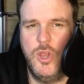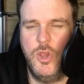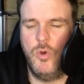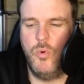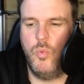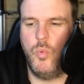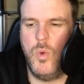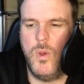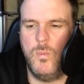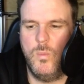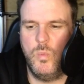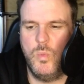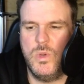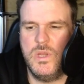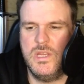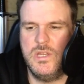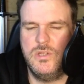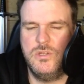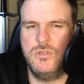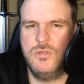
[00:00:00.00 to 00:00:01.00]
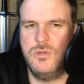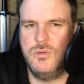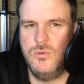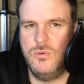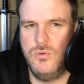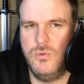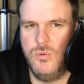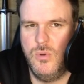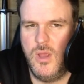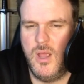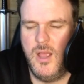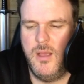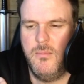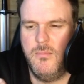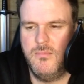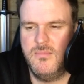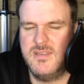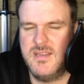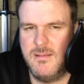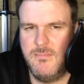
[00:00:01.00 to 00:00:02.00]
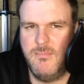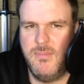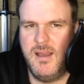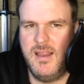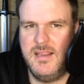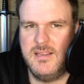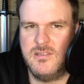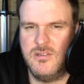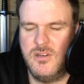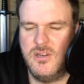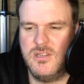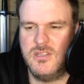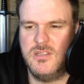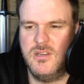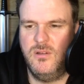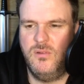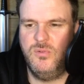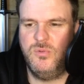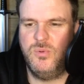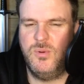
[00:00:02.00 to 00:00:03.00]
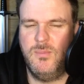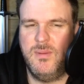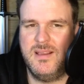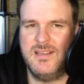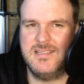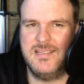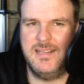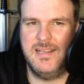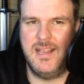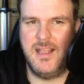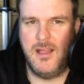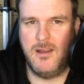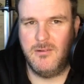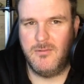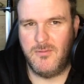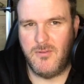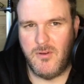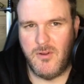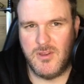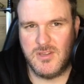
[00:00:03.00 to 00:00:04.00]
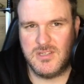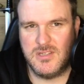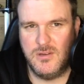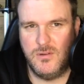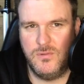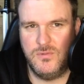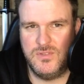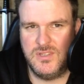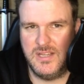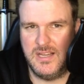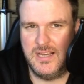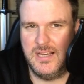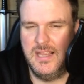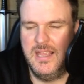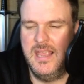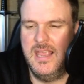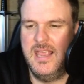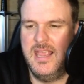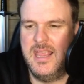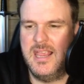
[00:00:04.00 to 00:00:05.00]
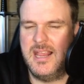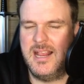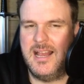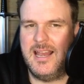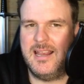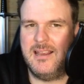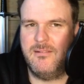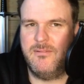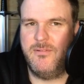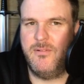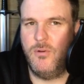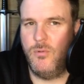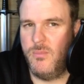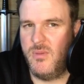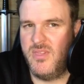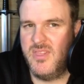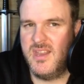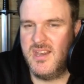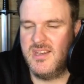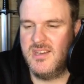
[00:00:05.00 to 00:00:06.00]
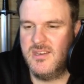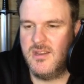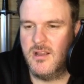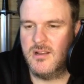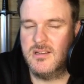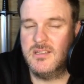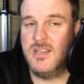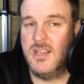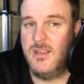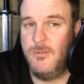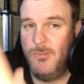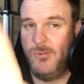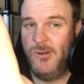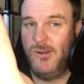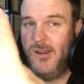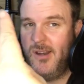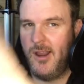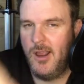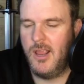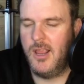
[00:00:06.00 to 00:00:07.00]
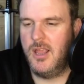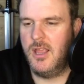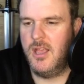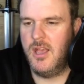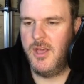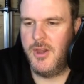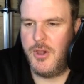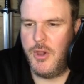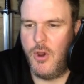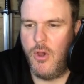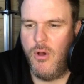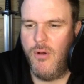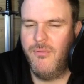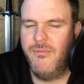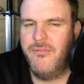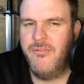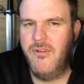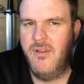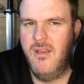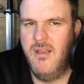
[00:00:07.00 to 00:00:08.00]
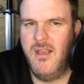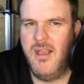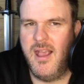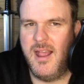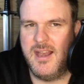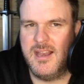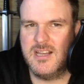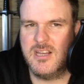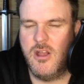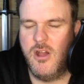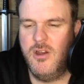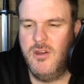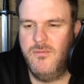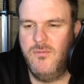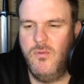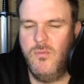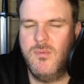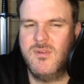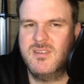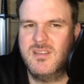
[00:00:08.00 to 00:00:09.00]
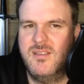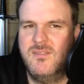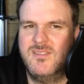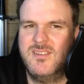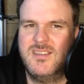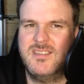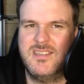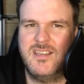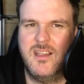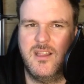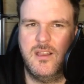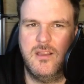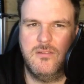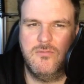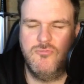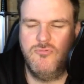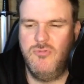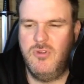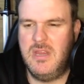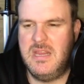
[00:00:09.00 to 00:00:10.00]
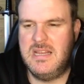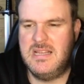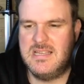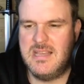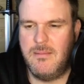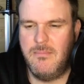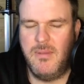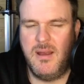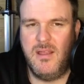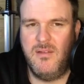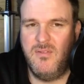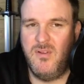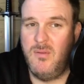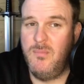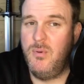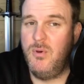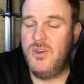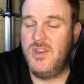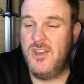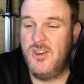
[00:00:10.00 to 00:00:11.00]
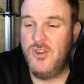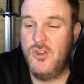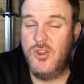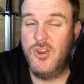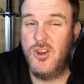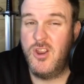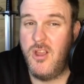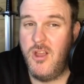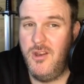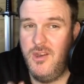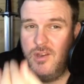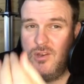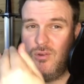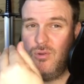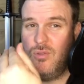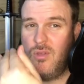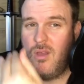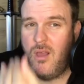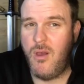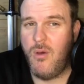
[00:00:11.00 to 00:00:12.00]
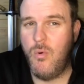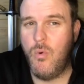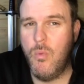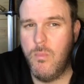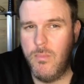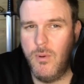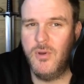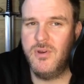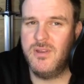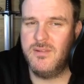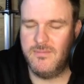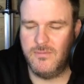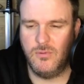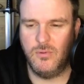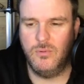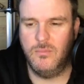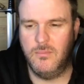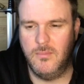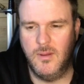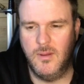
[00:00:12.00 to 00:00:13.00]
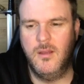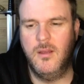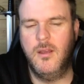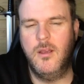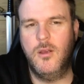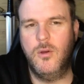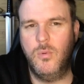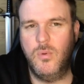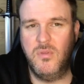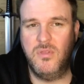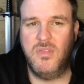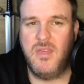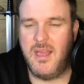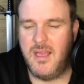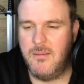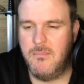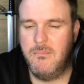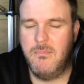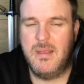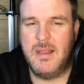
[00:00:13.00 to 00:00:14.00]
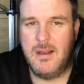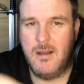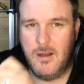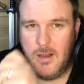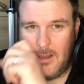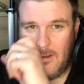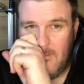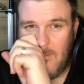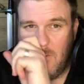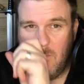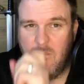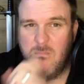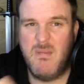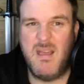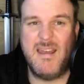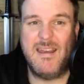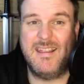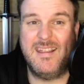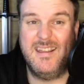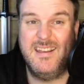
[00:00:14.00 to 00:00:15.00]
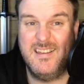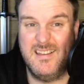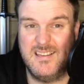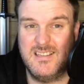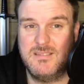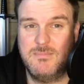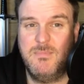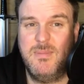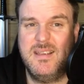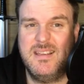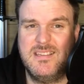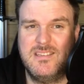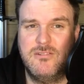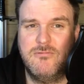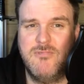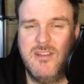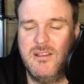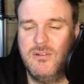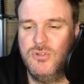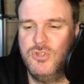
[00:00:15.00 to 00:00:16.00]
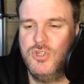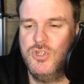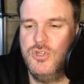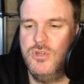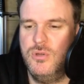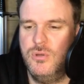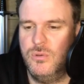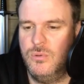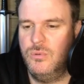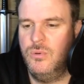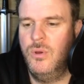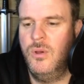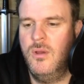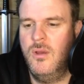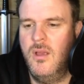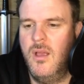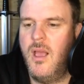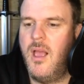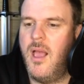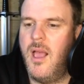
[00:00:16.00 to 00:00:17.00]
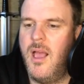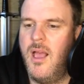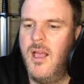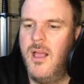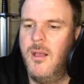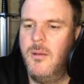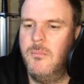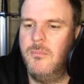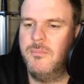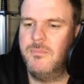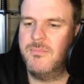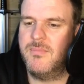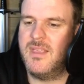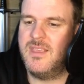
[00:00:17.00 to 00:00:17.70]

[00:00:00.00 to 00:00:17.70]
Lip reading: when we do templates on ourselves, we basically cover ourselves in cling film and then duct tape and cut it off. And it kind of almost gives us a re-template of our body. And you can kind of do the whole body form with that and make like you're a mannequin that's based around you. It's